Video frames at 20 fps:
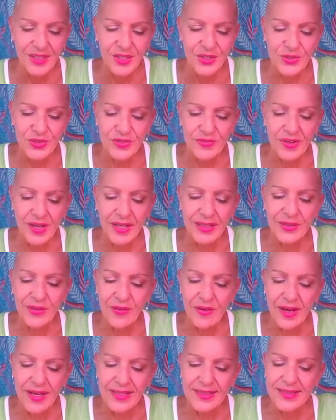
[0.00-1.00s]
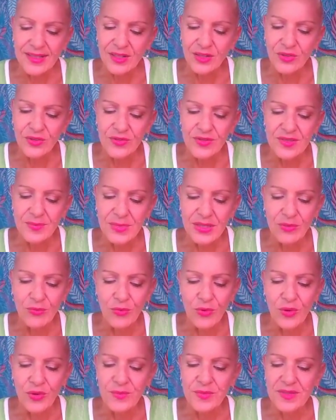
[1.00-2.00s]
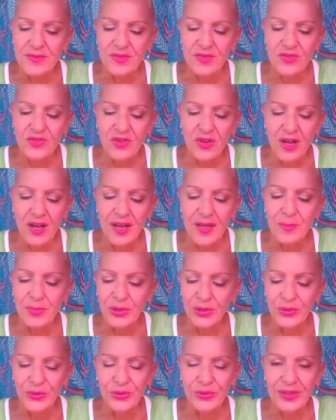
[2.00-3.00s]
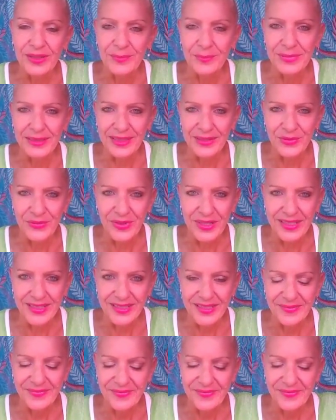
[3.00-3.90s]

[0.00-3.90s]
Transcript: Your divine grace clothes me in robes of sky blue and blood red.